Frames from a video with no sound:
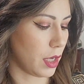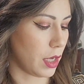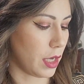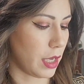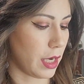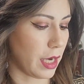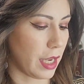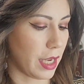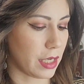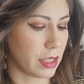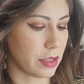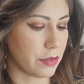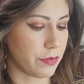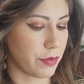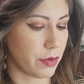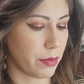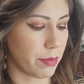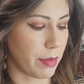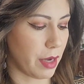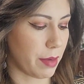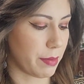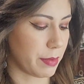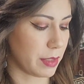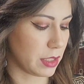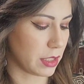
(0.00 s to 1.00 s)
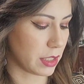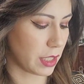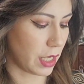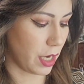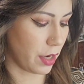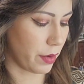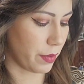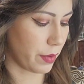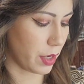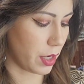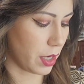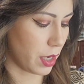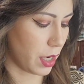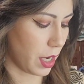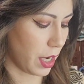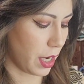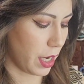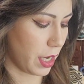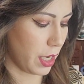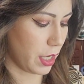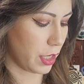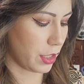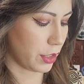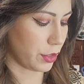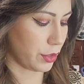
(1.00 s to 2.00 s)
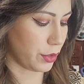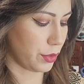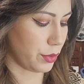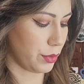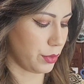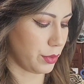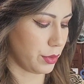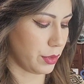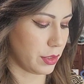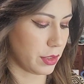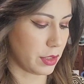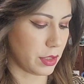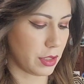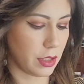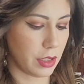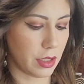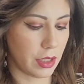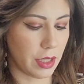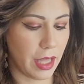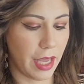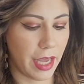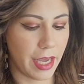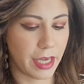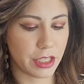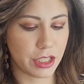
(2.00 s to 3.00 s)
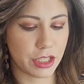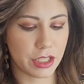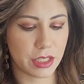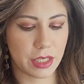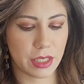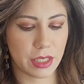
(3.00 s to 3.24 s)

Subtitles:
And as for my mascara, I had used the Lash